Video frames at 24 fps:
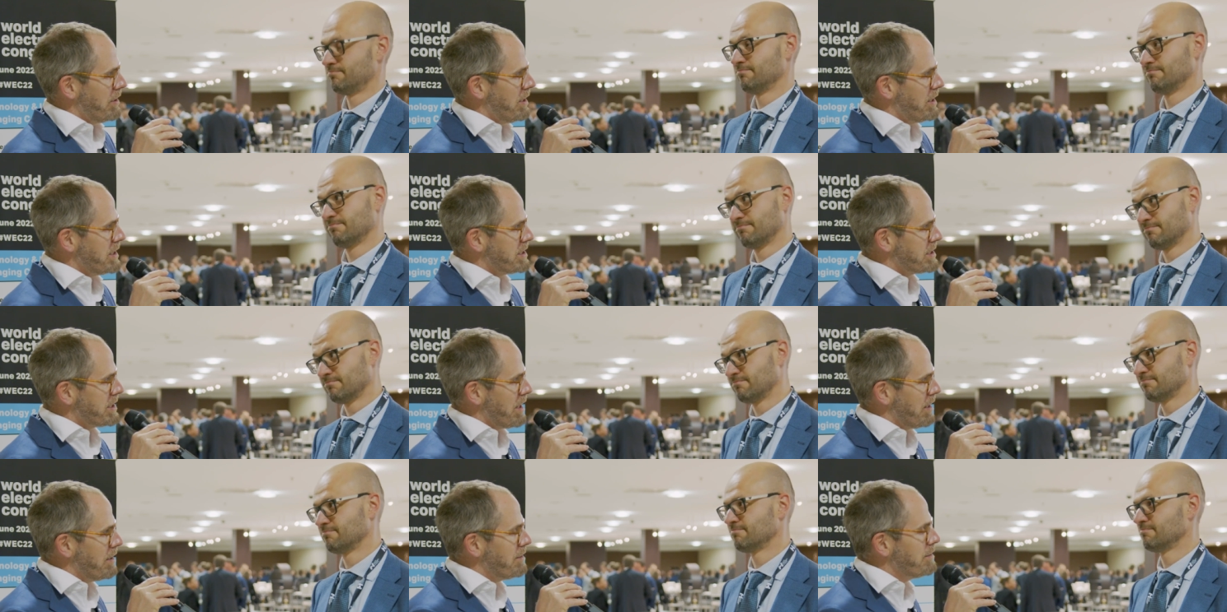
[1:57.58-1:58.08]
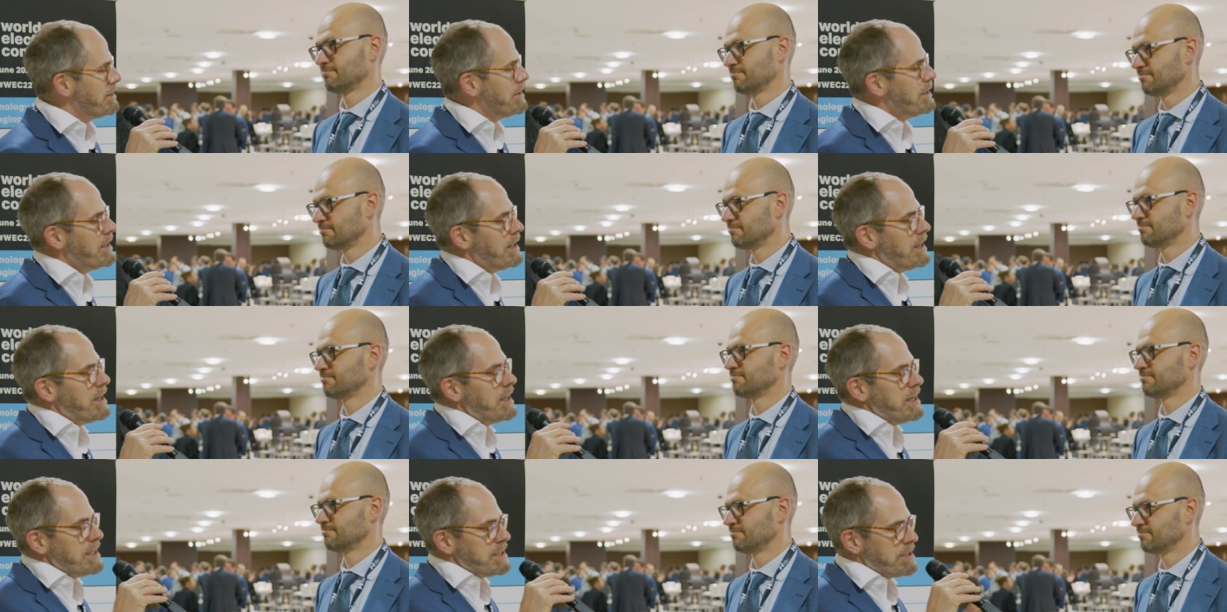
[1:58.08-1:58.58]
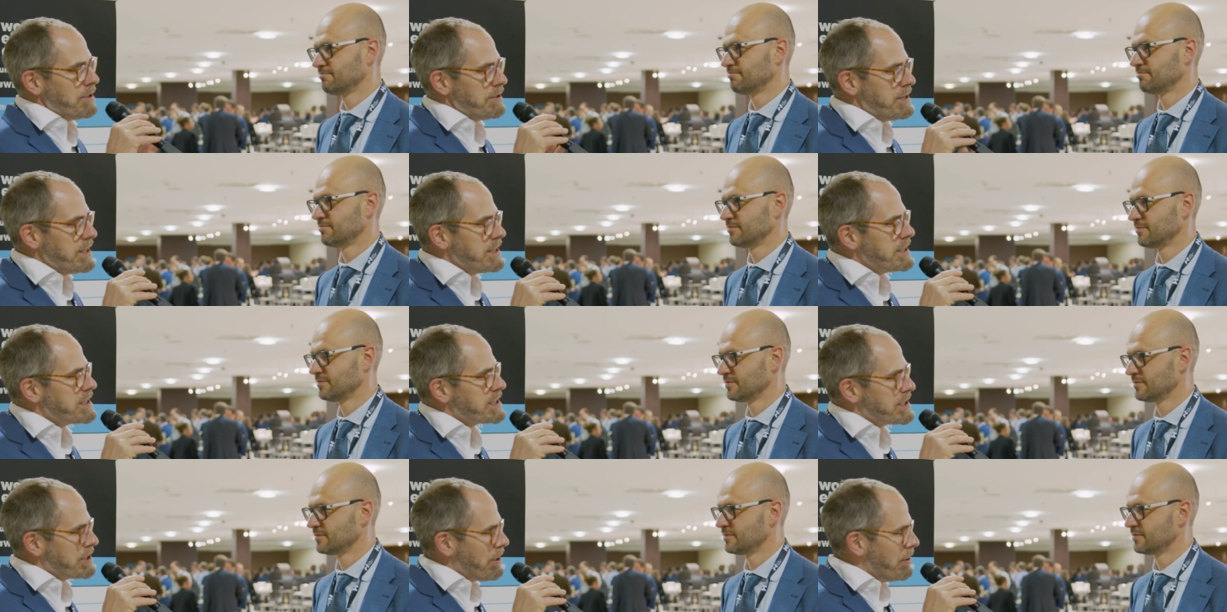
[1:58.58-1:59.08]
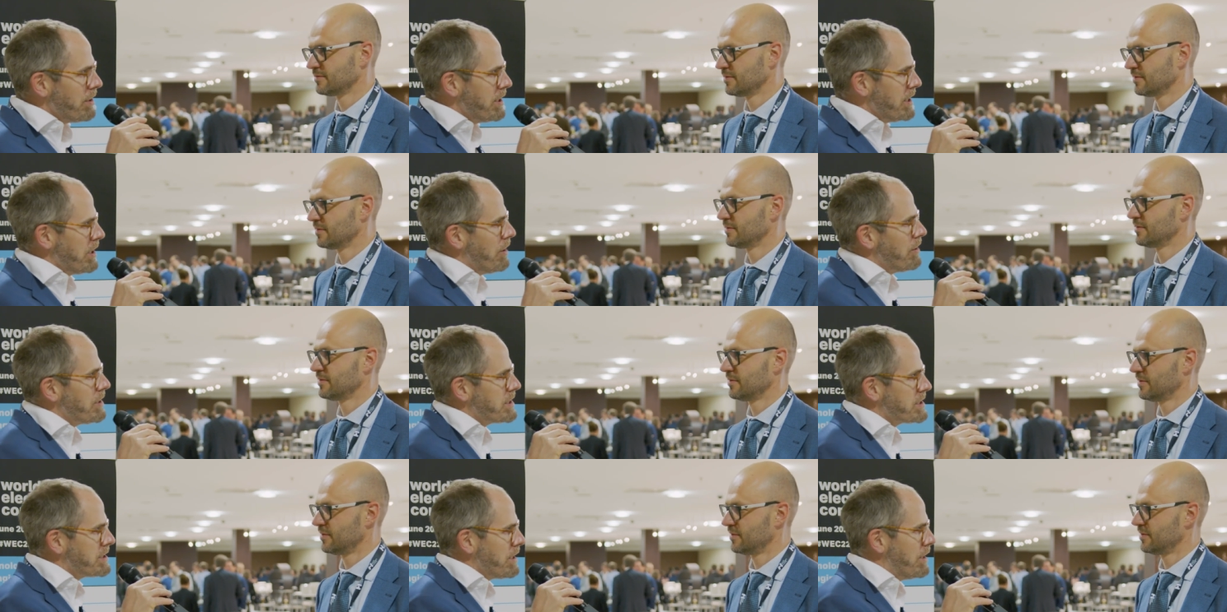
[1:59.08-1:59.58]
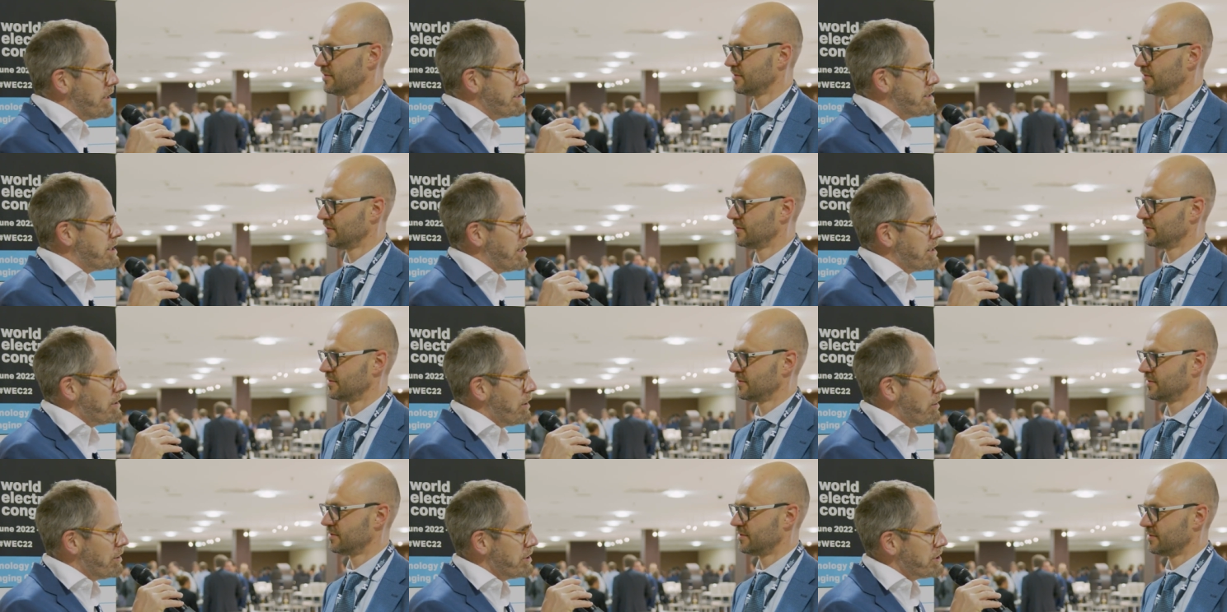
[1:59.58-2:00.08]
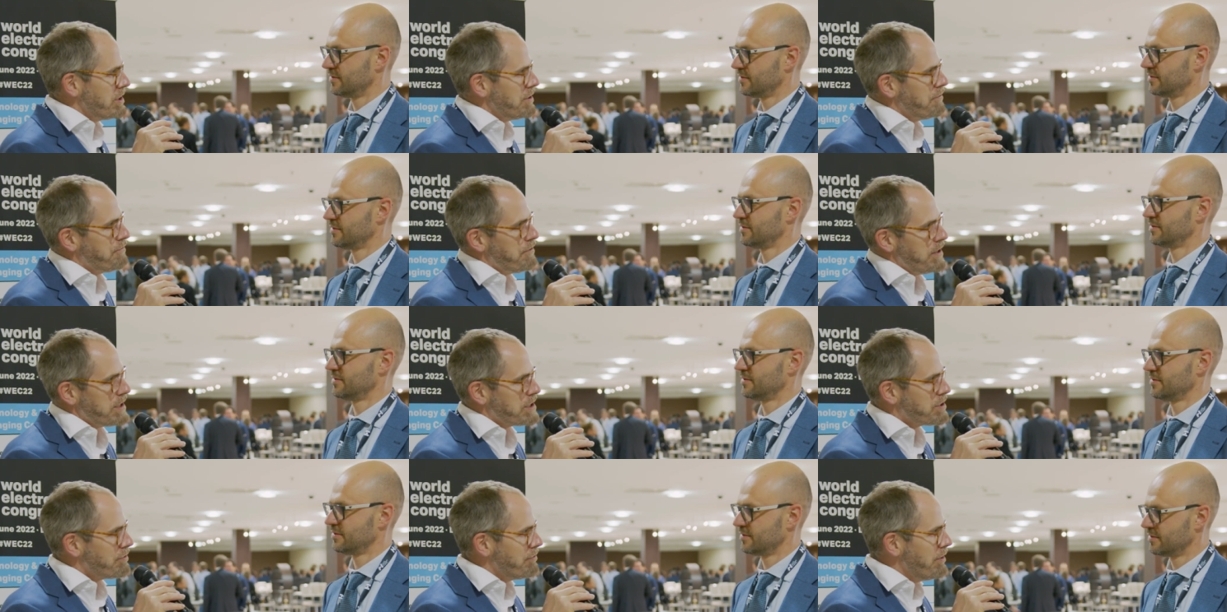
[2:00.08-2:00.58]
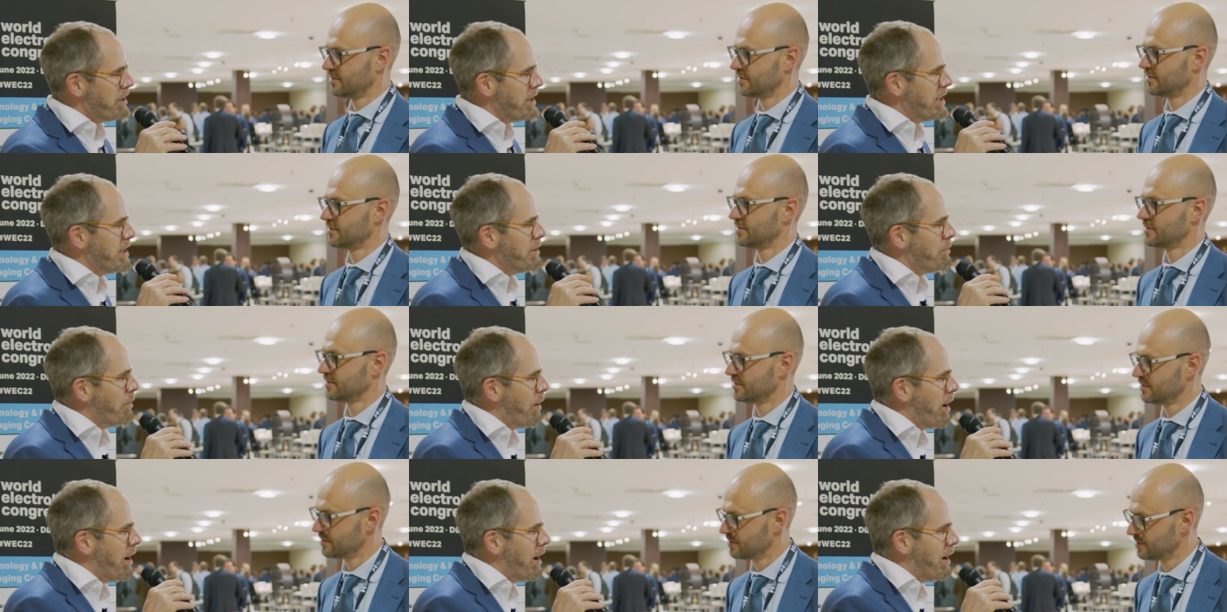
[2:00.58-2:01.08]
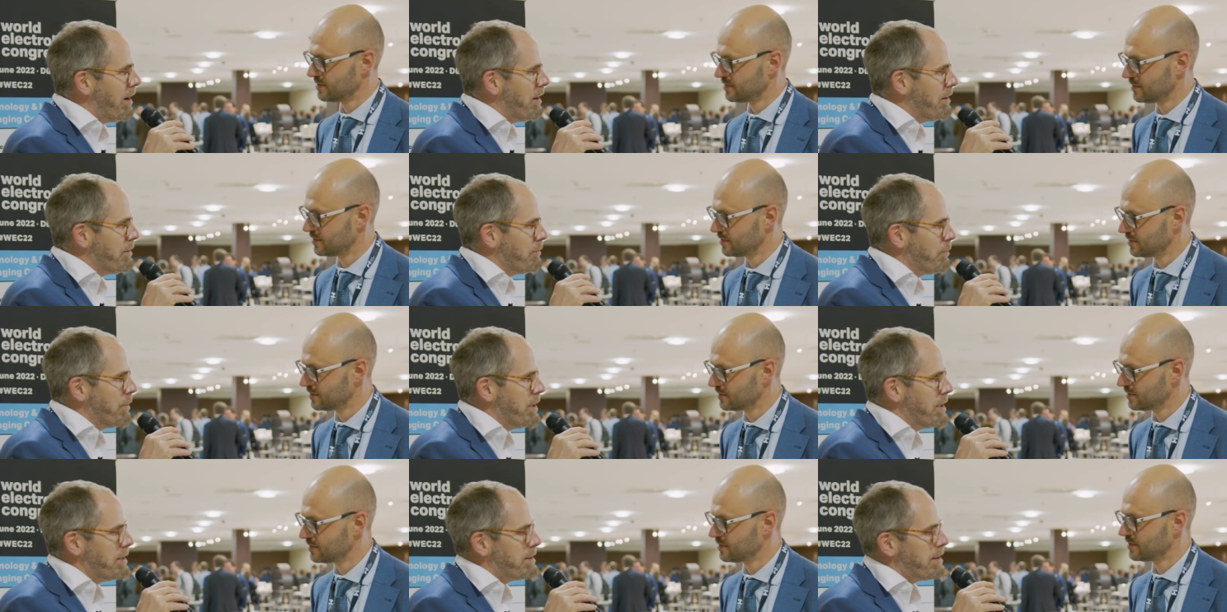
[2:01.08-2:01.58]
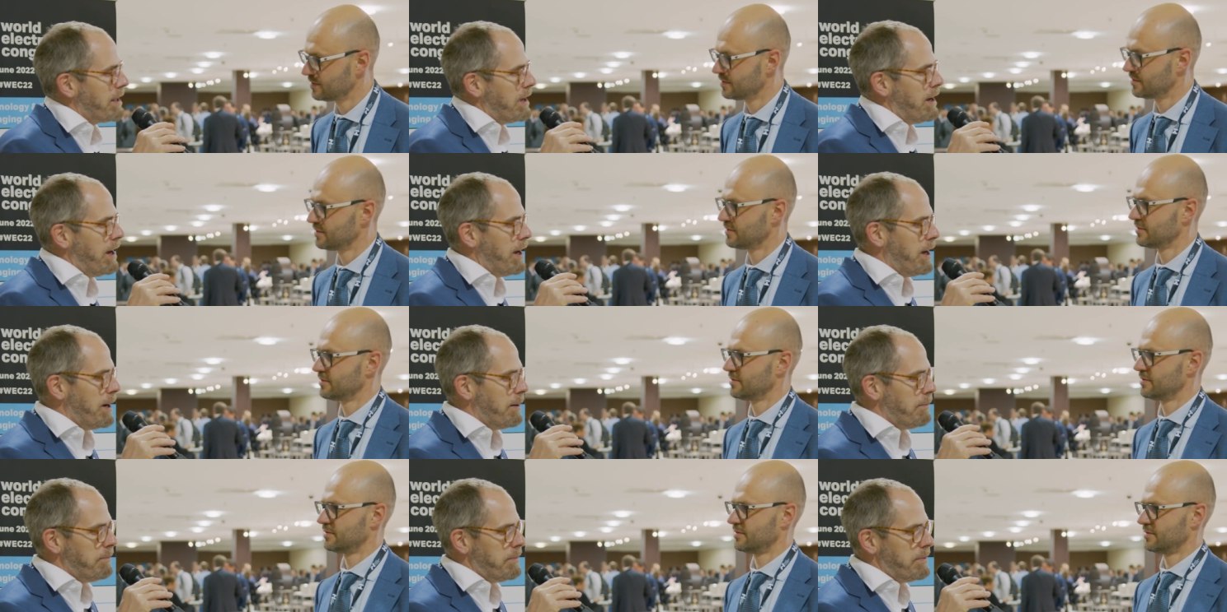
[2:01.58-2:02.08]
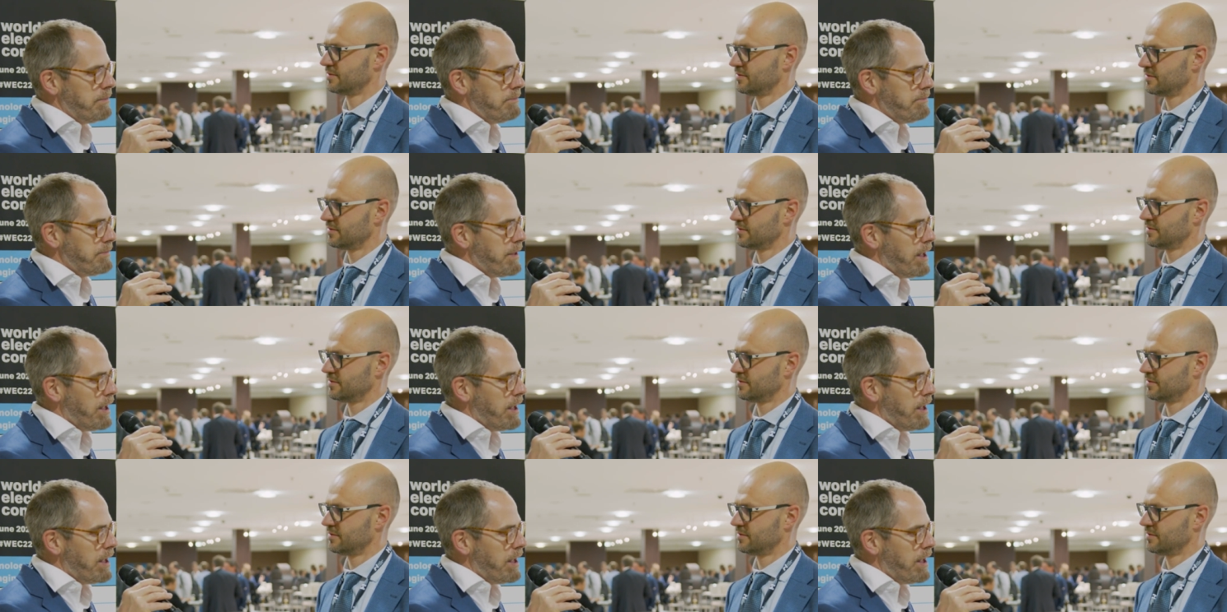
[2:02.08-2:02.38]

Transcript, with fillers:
Speaker 1: really. So, so I think solid oxide technology fits really well with um,